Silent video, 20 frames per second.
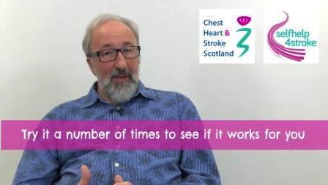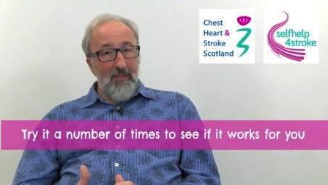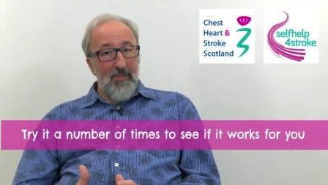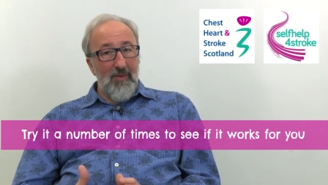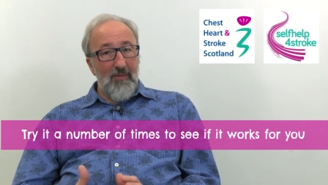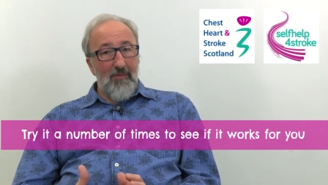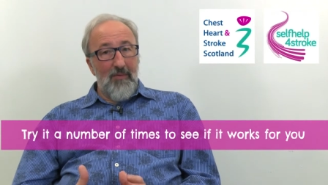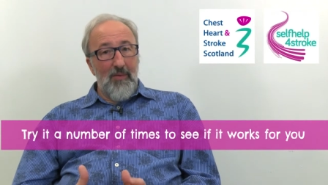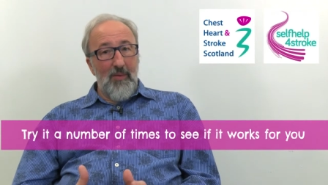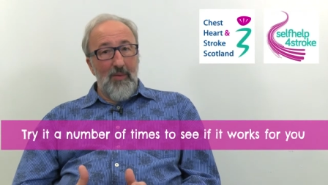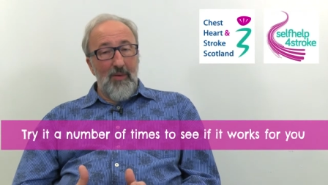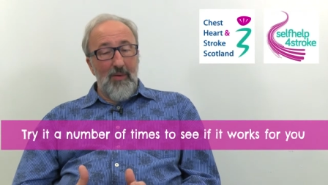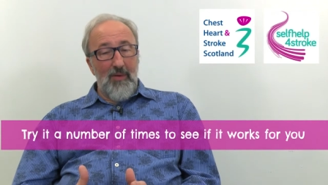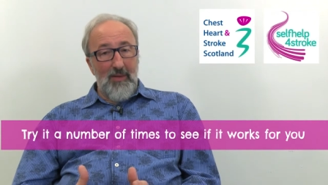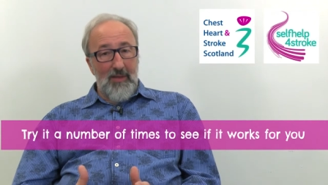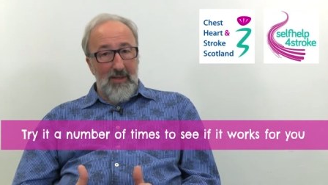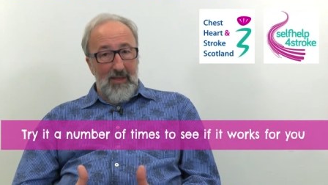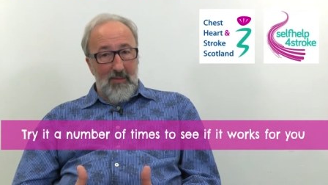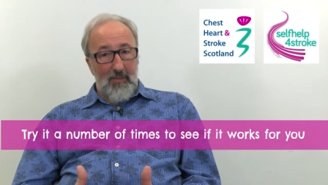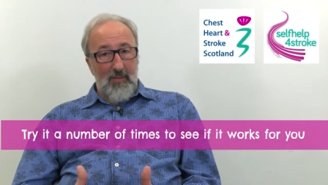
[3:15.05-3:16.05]

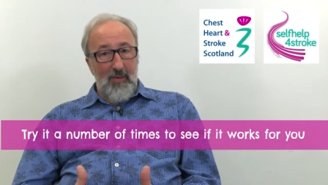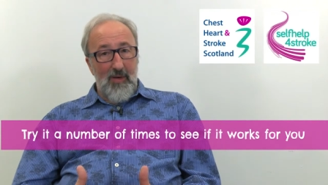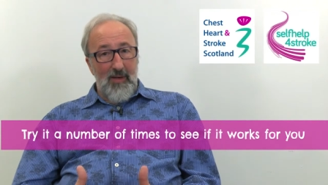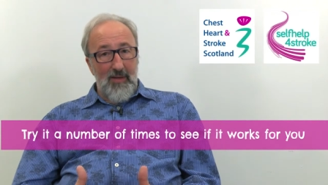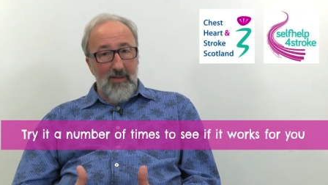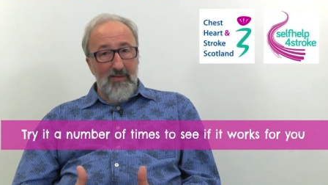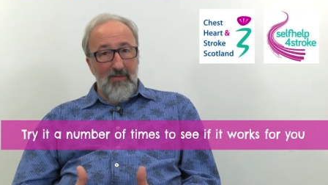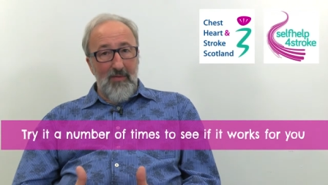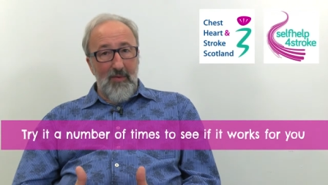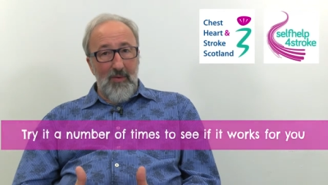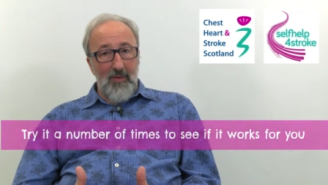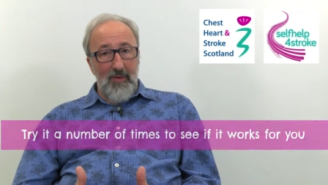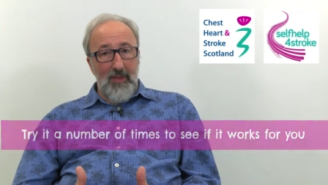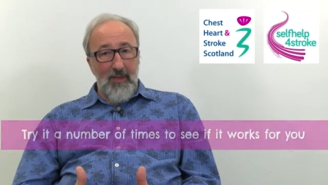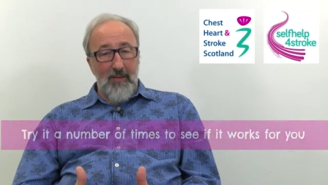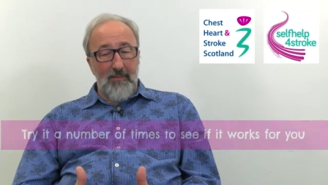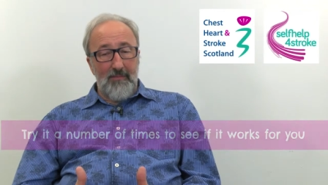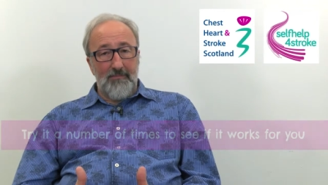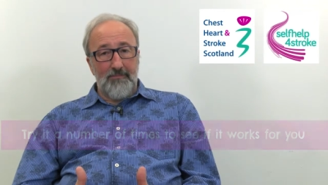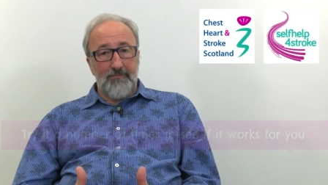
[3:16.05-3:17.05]
before it works for you.